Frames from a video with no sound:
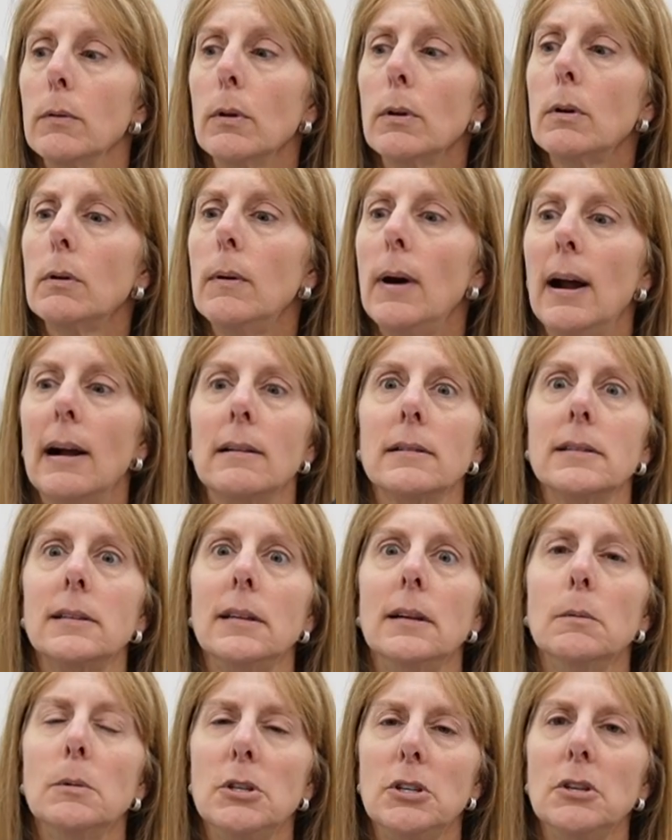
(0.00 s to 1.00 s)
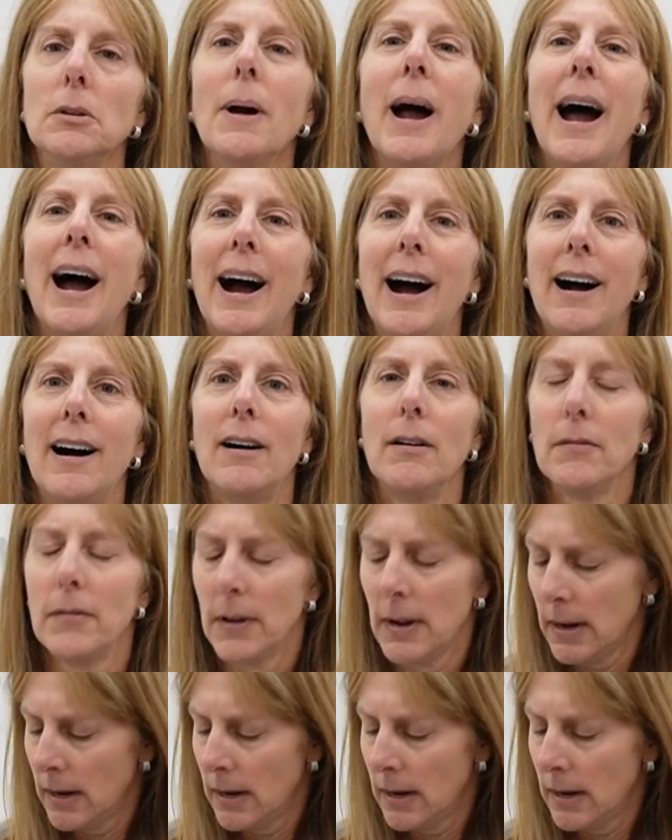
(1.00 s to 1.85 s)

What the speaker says: Look around, see what you have.